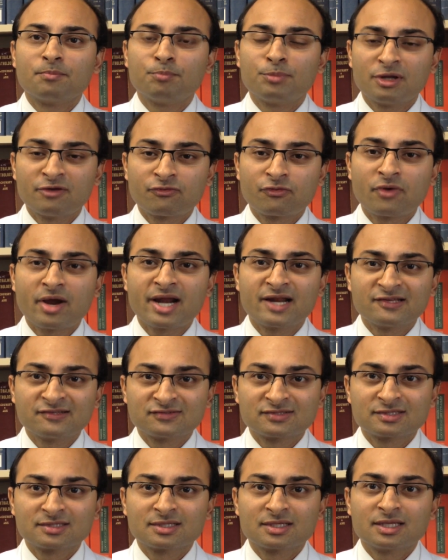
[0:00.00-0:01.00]

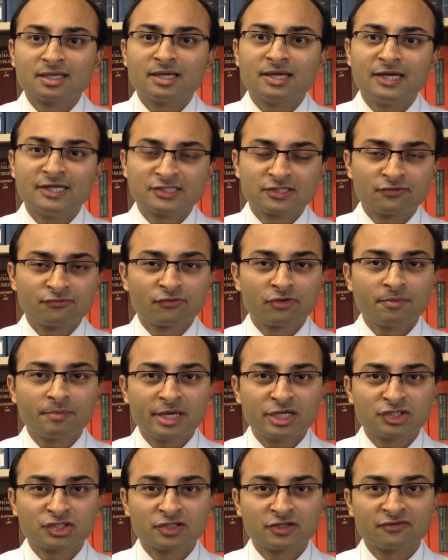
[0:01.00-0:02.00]
Blepharitis is
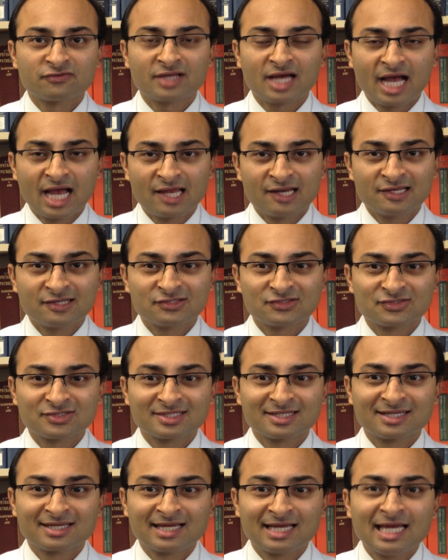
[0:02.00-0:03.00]
inflammation of the eyelids.
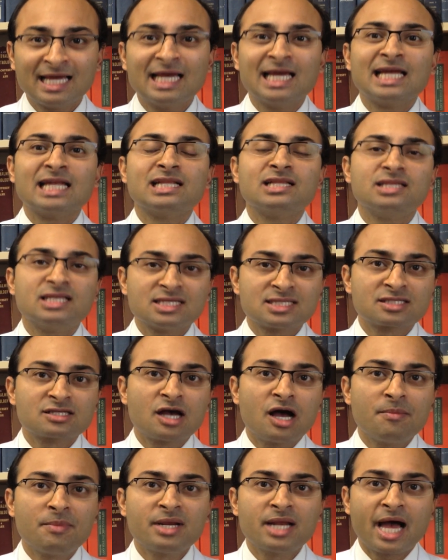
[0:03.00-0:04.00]
This
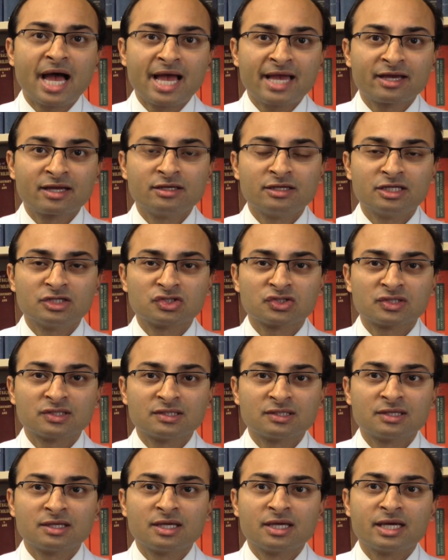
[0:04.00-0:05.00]
common eye condition
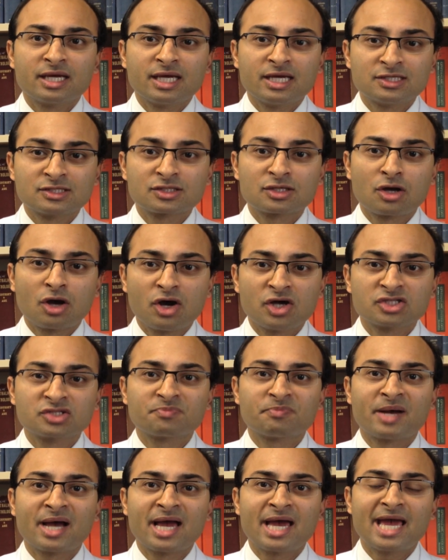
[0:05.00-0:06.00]
is caused
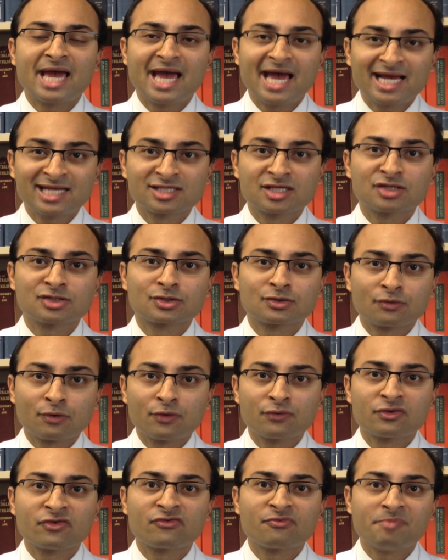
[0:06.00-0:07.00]
by excess
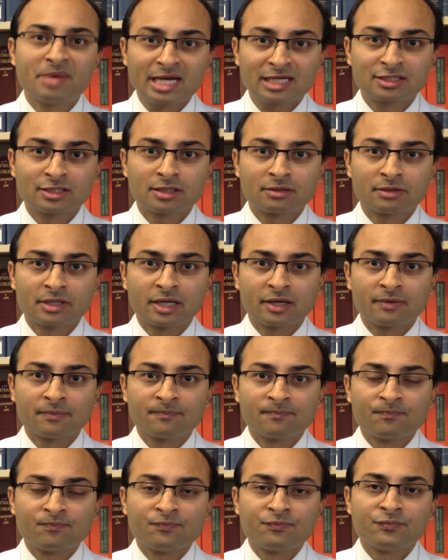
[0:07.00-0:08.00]
growth of bacteria
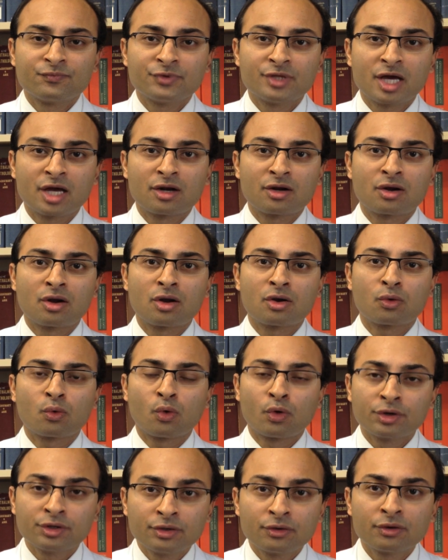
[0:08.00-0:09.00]
that are
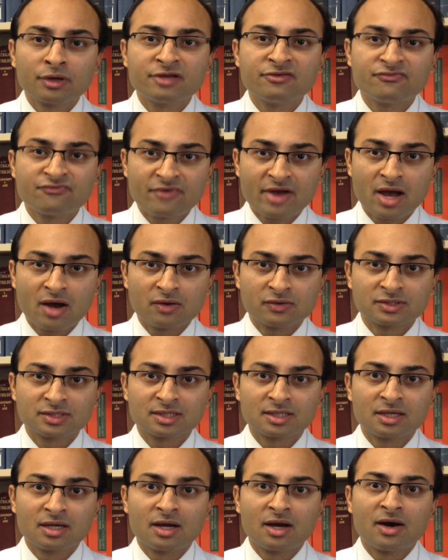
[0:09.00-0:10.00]
ordinarily found
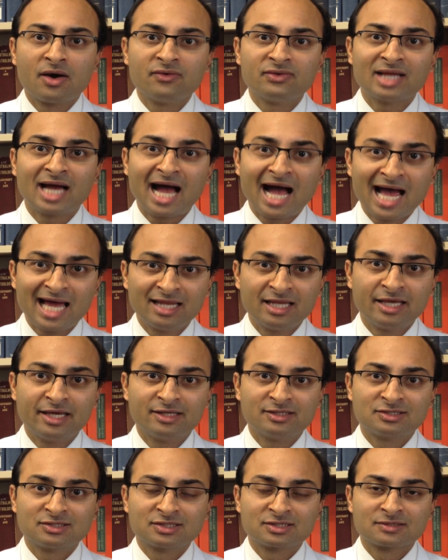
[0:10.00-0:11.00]
on the
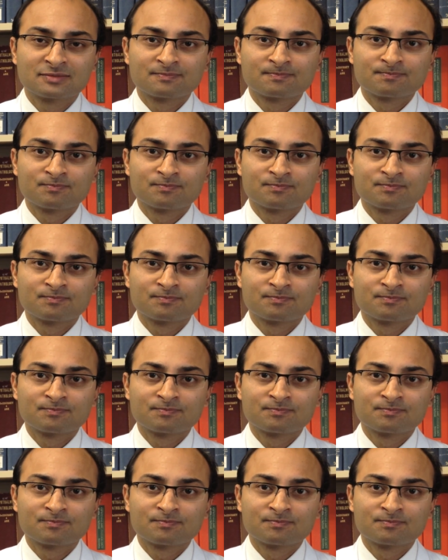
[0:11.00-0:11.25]
eyelids,